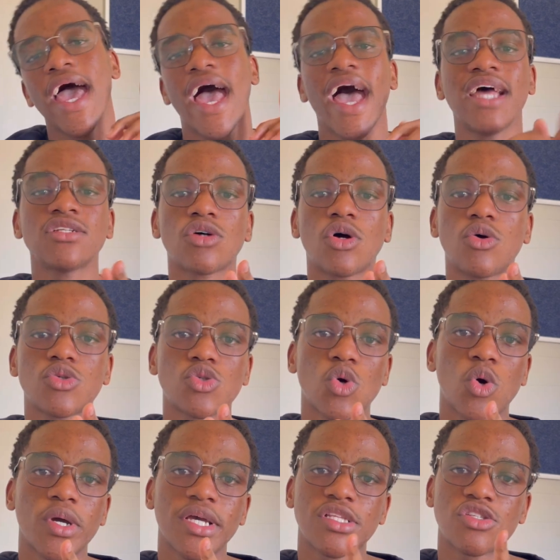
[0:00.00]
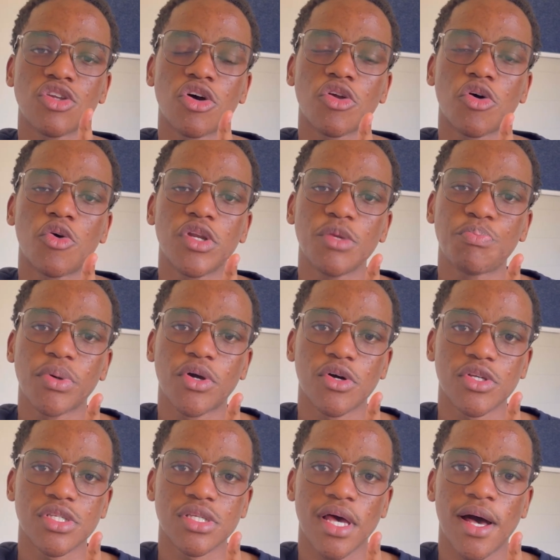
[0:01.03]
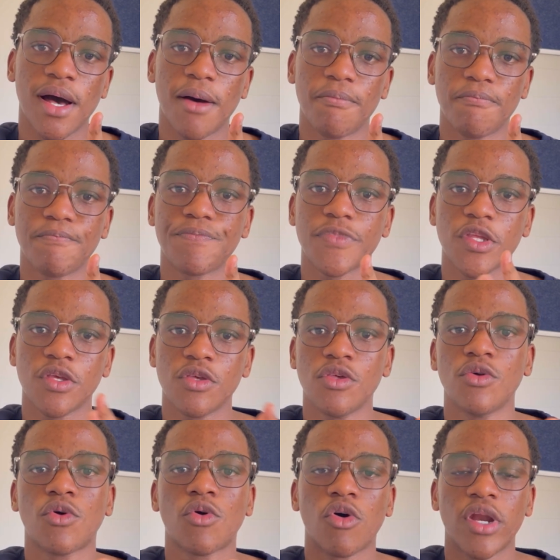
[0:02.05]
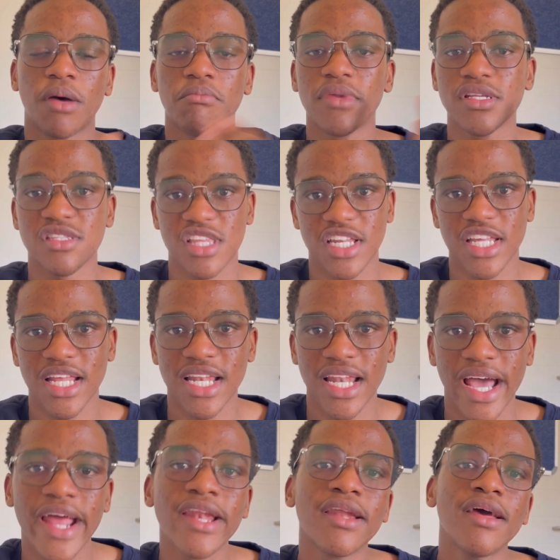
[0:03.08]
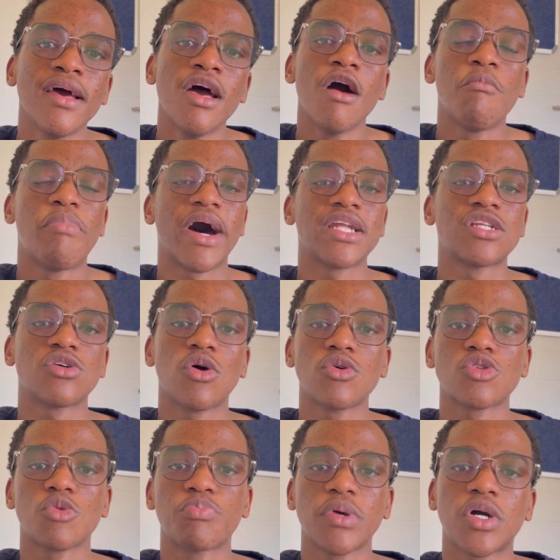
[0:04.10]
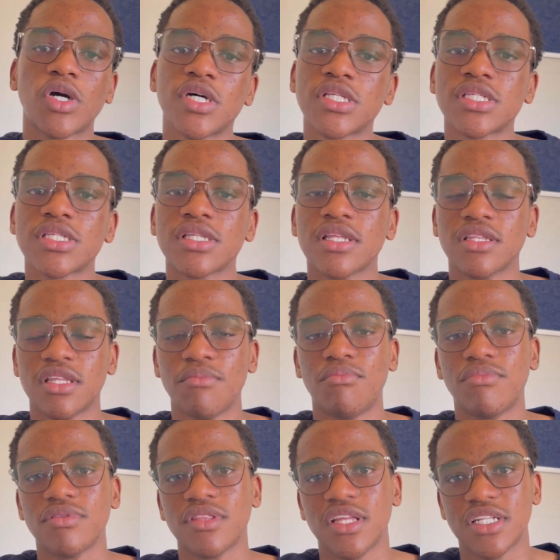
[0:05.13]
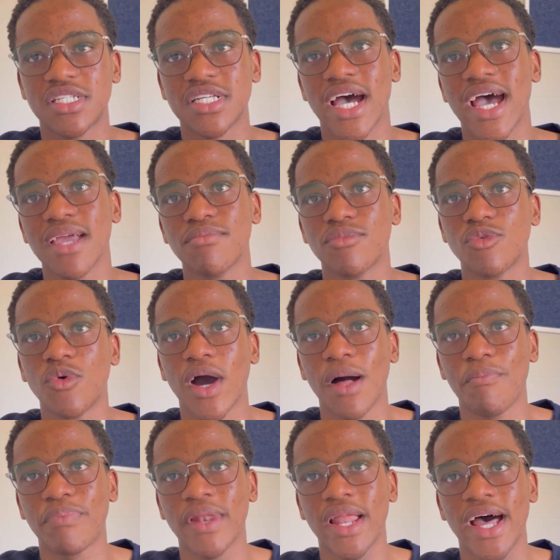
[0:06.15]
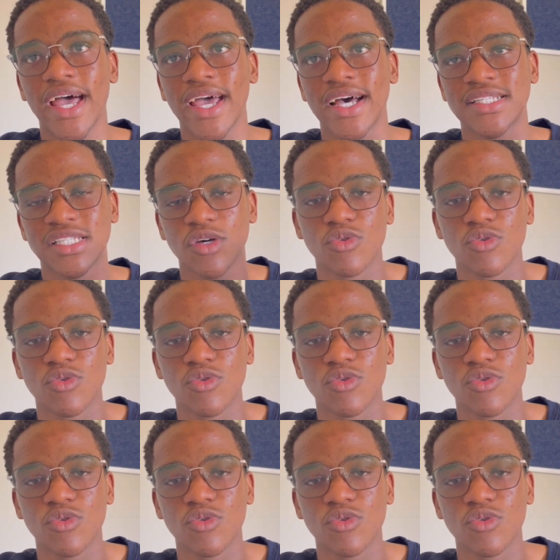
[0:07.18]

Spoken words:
And also, it's not only because you're gonna miss the deadline, but also because the time you apply